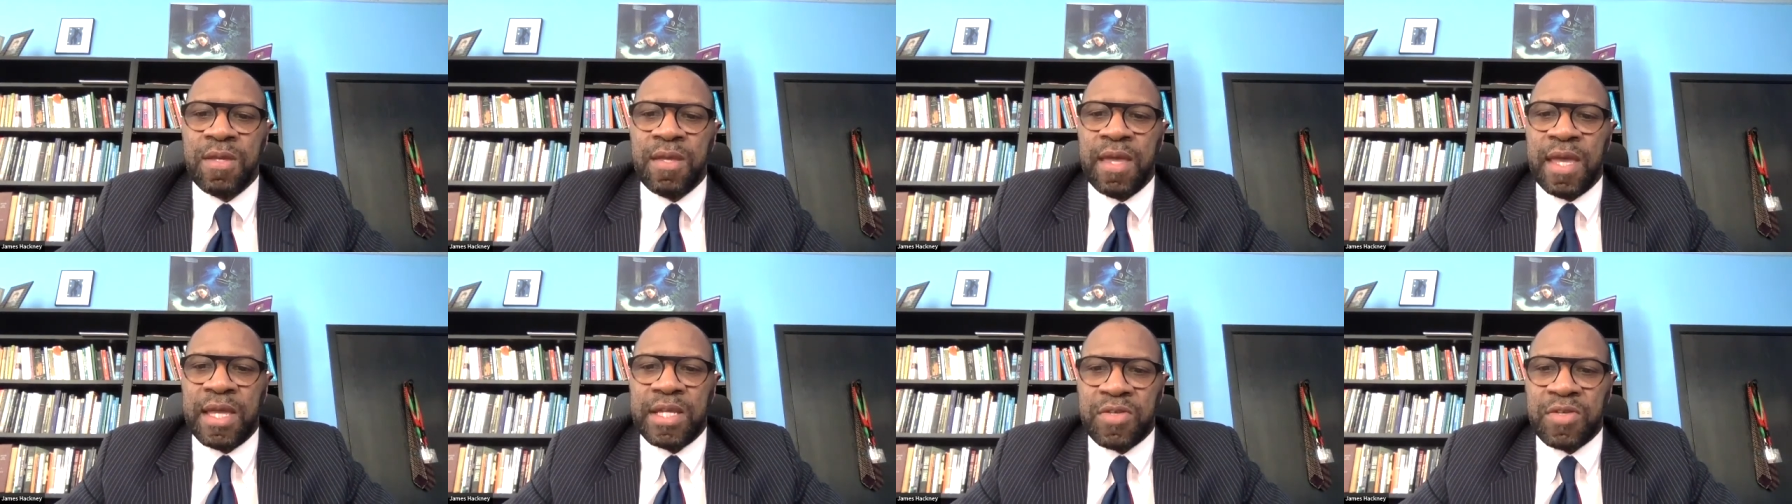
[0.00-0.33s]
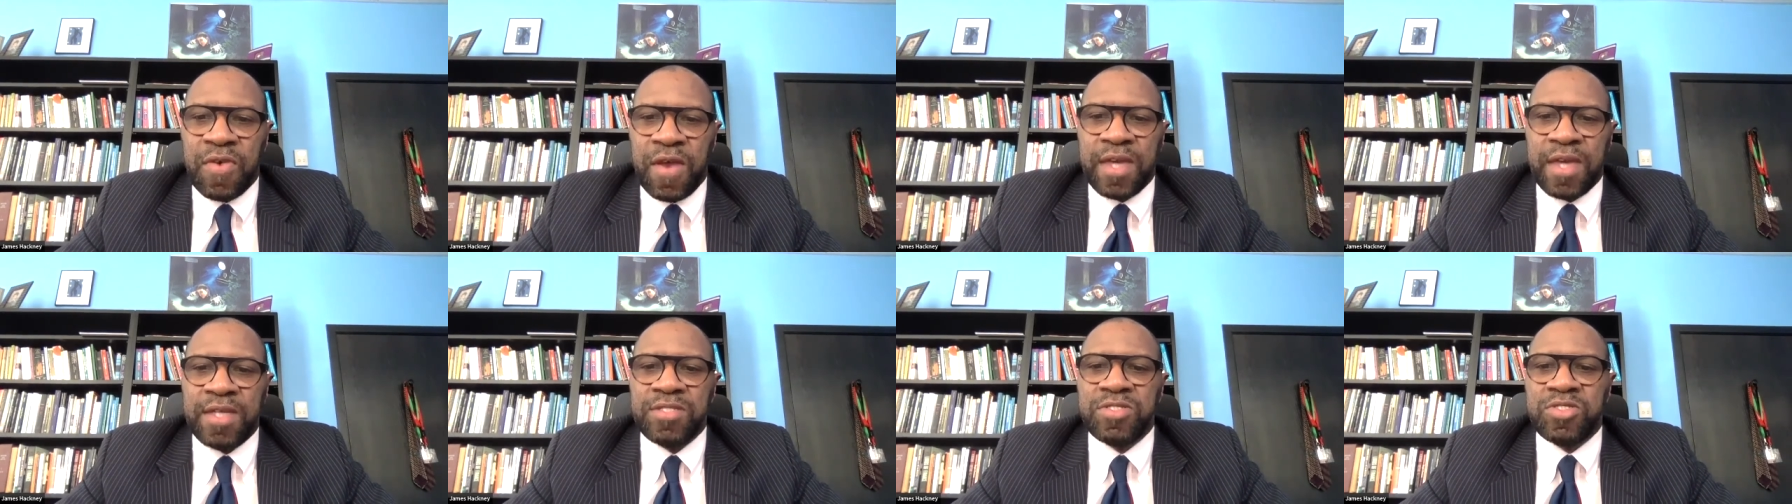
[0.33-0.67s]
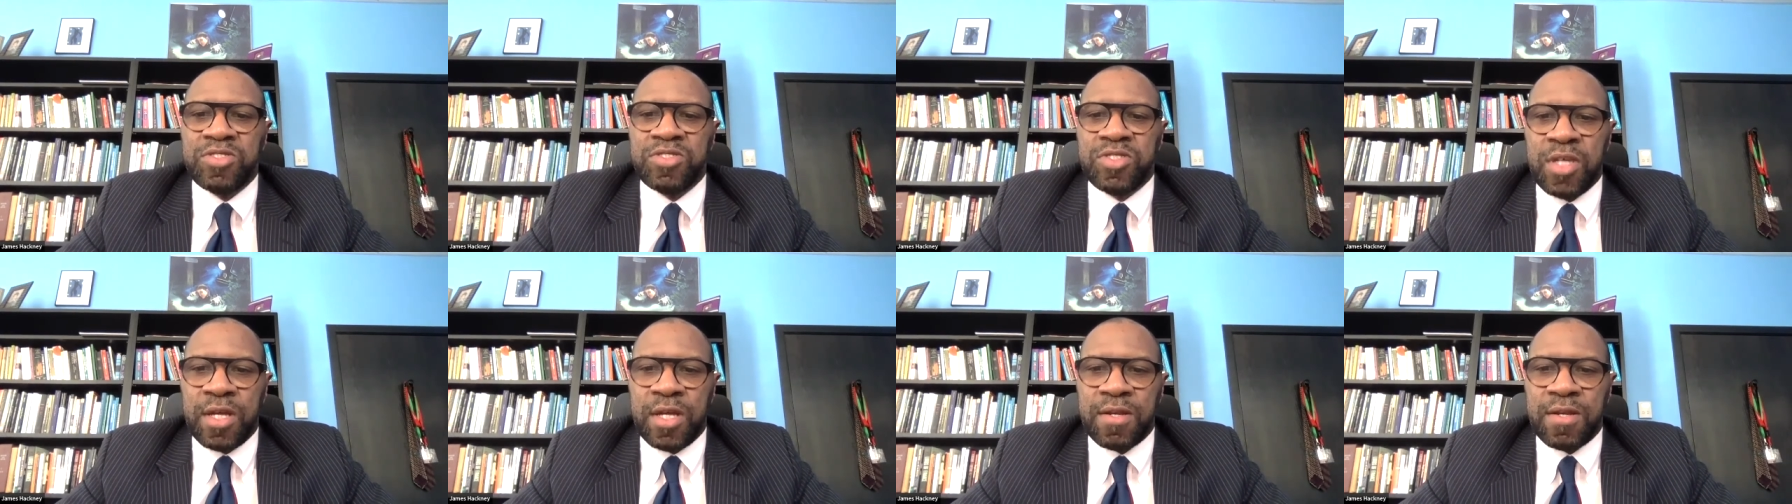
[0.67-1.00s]
and
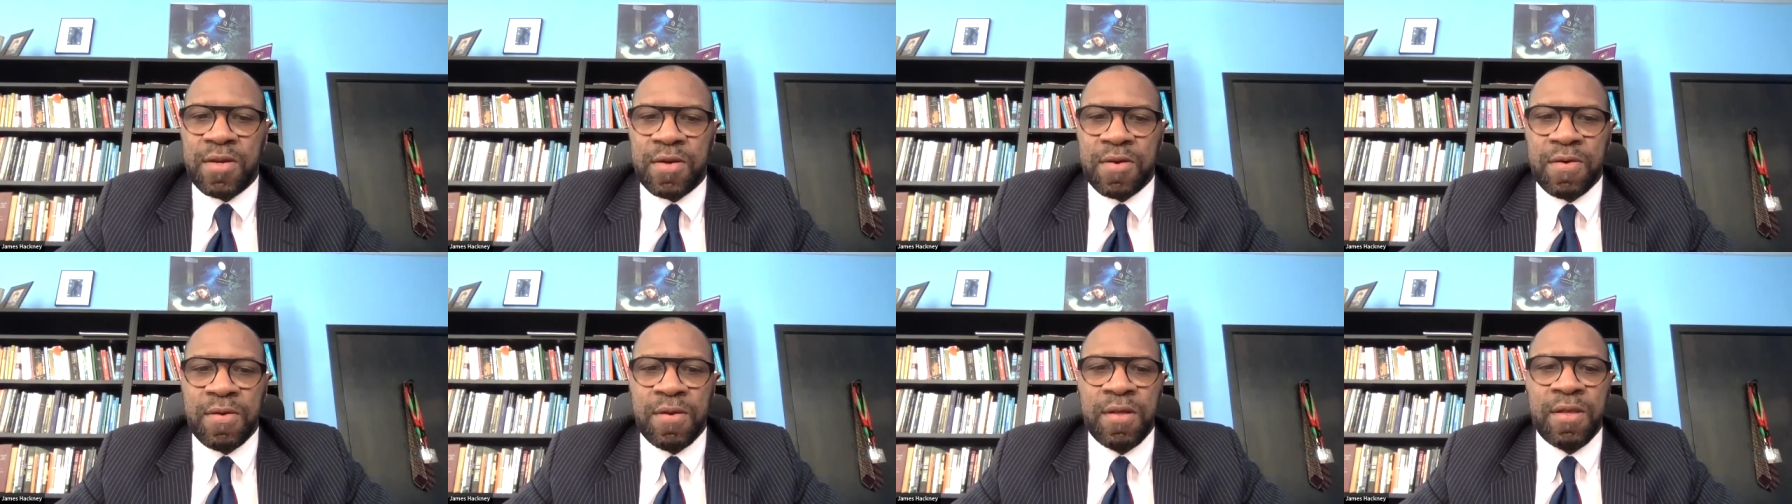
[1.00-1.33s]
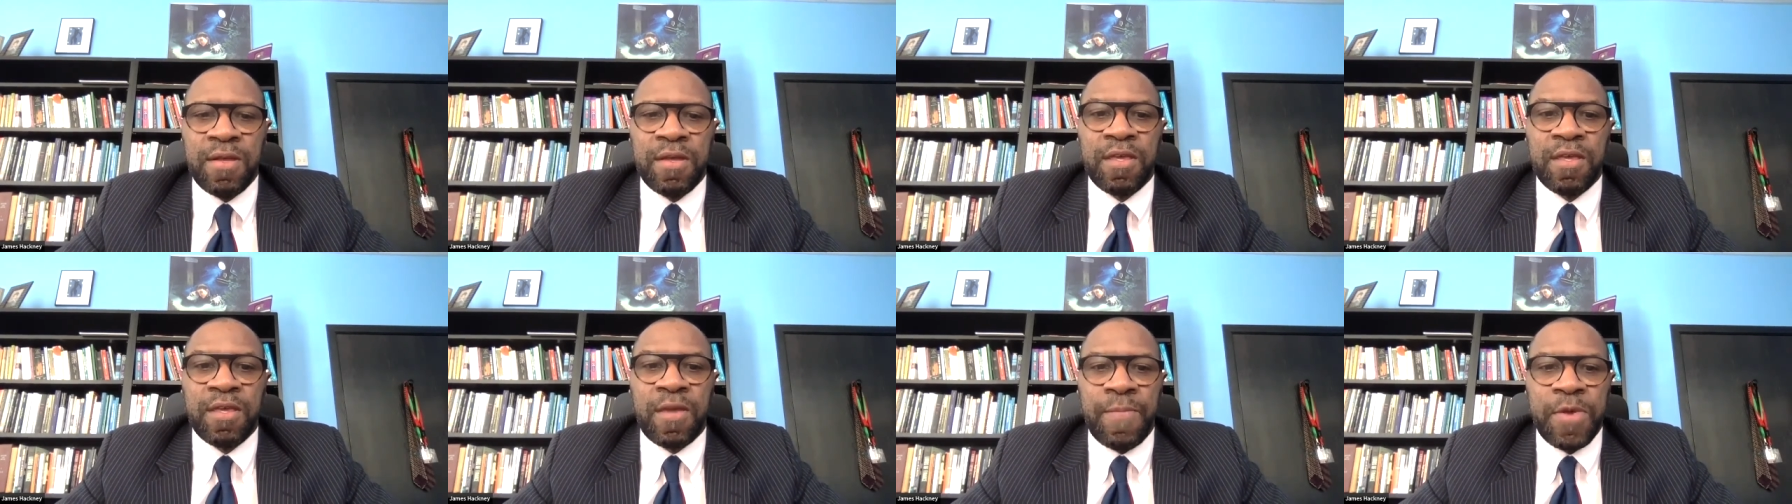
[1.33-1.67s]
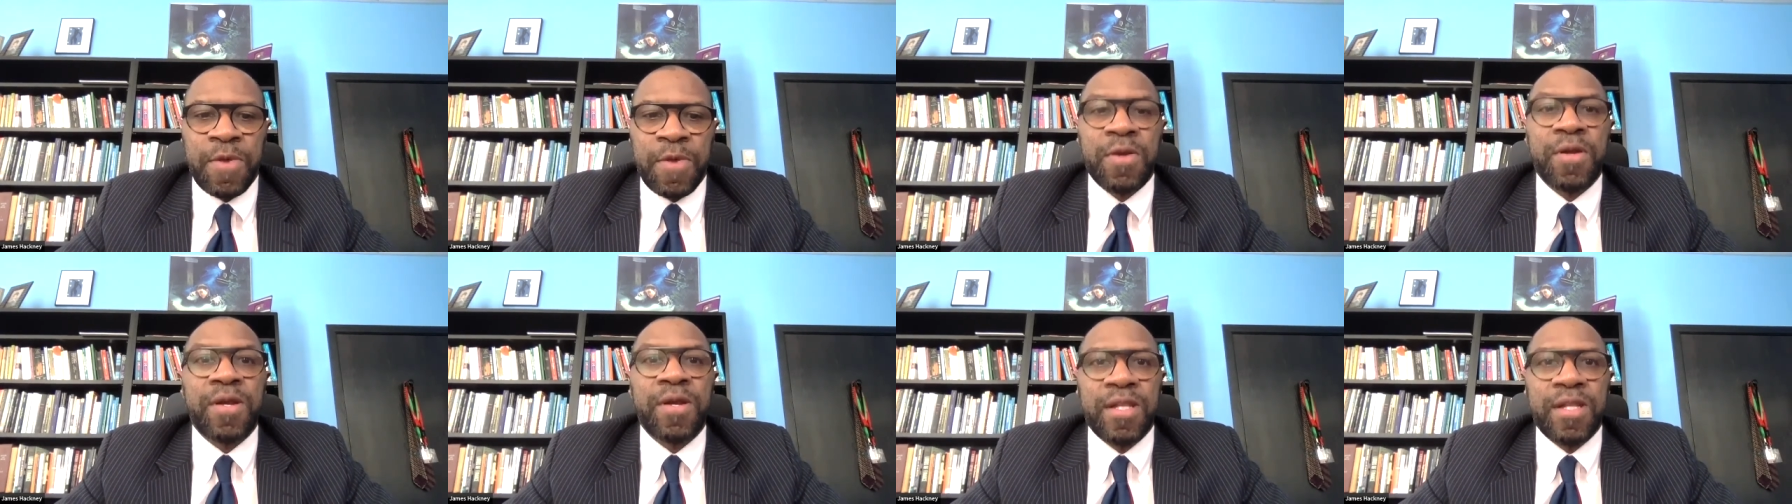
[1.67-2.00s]
Transgender
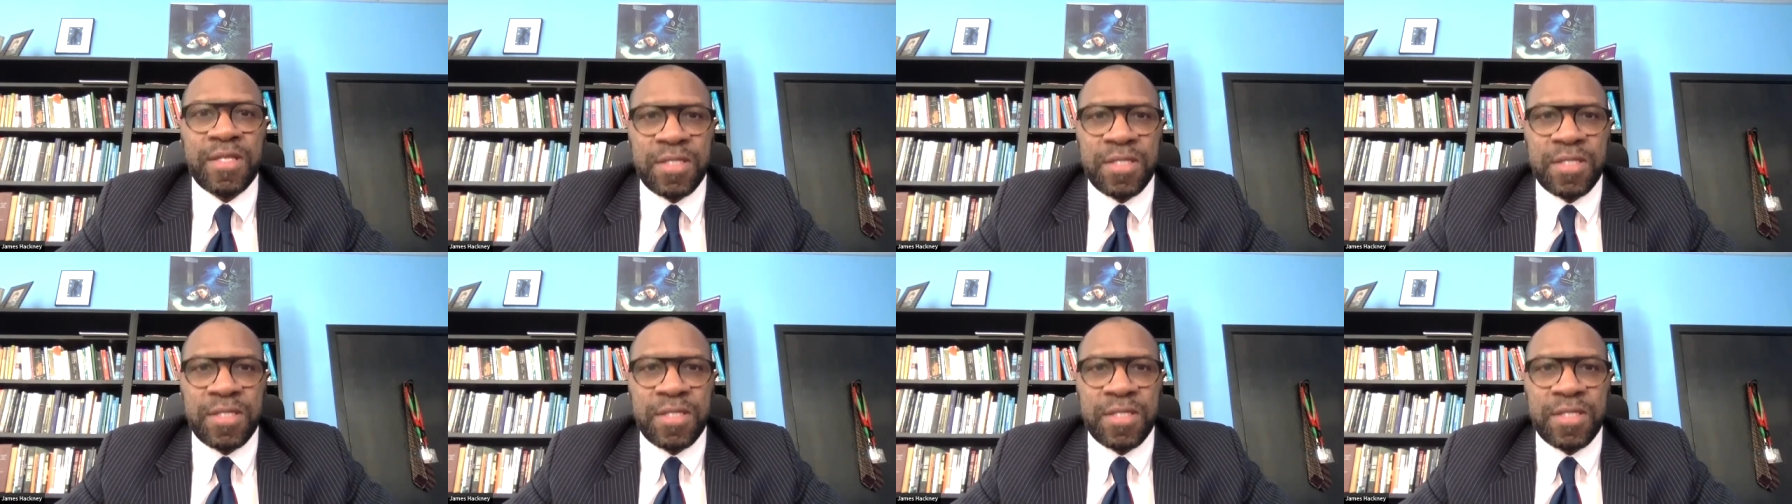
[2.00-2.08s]
Community